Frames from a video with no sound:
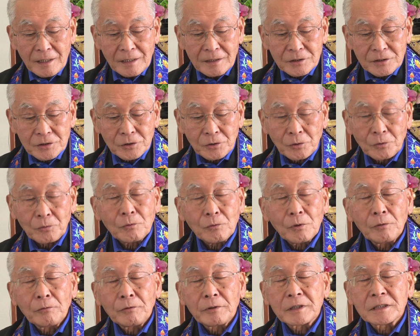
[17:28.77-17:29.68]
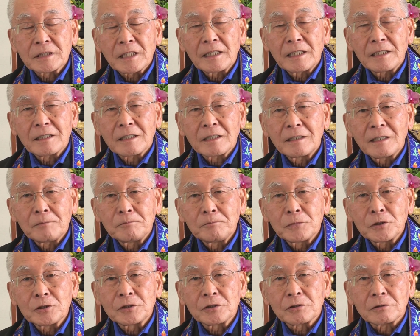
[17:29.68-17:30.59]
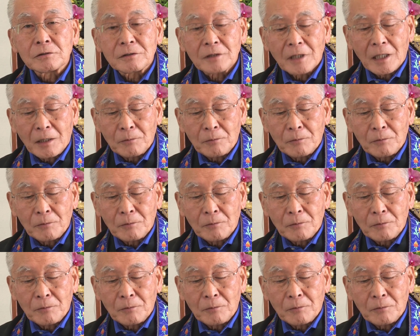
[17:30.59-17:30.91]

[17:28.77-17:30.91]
And so when we say the Nembutsu,